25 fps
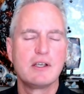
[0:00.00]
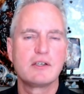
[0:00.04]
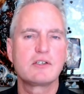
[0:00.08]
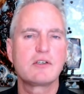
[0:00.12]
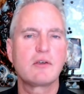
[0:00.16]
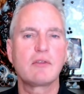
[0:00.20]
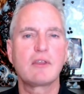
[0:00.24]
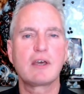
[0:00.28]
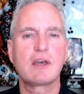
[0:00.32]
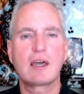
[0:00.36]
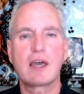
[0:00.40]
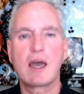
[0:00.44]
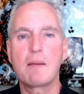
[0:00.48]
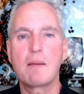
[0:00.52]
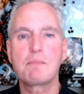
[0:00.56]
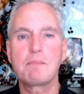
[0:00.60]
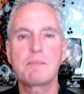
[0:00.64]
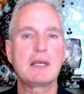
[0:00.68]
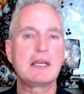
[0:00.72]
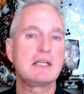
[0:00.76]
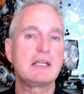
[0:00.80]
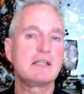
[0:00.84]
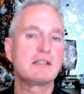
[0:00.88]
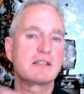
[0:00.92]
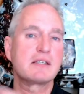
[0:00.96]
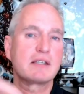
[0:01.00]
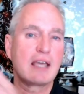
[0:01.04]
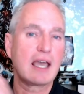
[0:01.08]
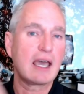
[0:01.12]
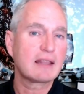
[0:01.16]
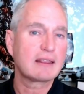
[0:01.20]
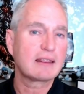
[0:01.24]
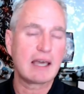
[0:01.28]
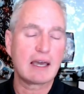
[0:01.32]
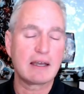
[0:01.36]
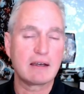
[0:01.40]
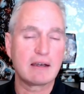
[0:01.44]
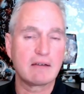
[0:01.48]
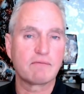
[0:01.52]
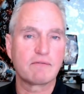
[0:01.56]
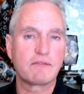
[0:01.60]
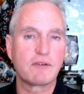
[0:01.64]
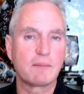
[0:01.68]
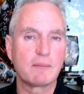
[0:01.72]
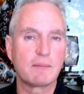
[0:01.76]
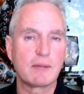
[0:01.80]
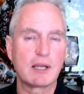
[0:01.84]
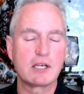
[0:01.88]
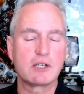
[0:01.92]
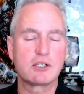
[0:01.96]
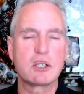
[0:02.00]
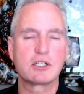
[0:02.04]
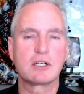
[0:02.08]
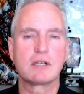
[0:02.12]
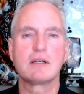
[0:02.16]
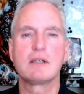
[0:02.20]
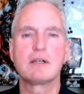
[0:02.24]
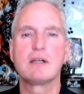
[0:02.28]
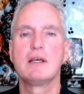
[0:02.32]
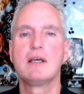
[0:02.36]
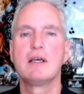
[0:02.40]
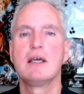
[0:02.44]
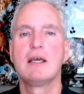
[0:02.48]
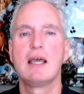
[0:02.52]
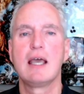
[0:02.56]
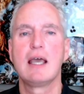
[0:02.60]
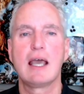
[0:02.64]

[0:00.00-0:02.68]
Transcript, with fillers: So the companies get that information,